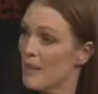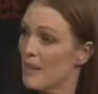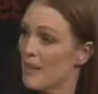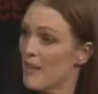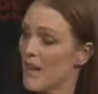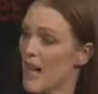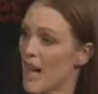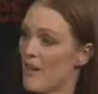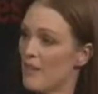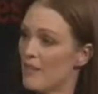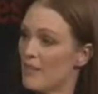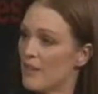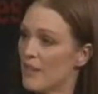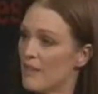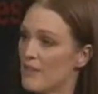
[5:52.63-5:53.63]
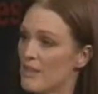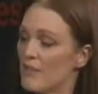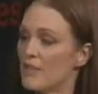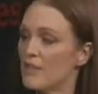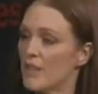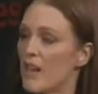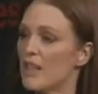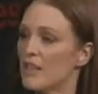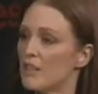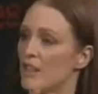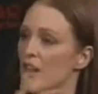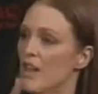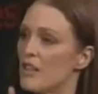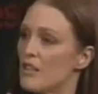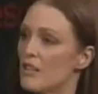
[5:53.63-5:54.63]
they have a different kind of
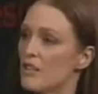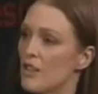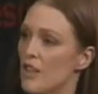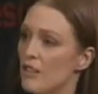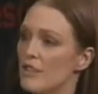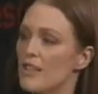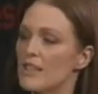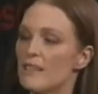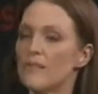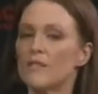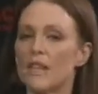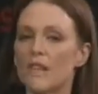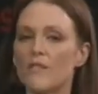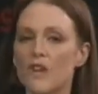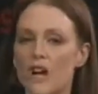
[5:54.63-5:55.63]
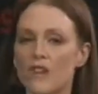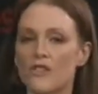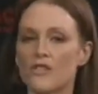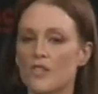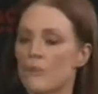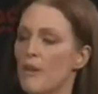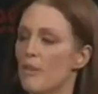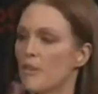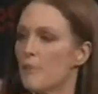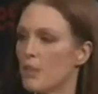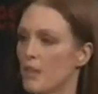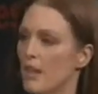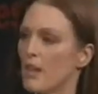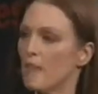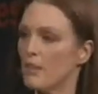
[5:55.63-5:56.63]
they're having a different kind of consciousness about their
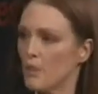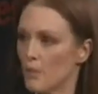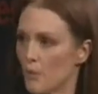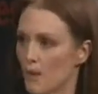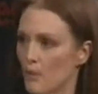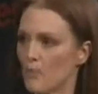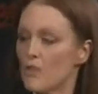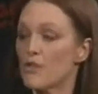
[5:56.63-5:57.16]
behavior, whatever.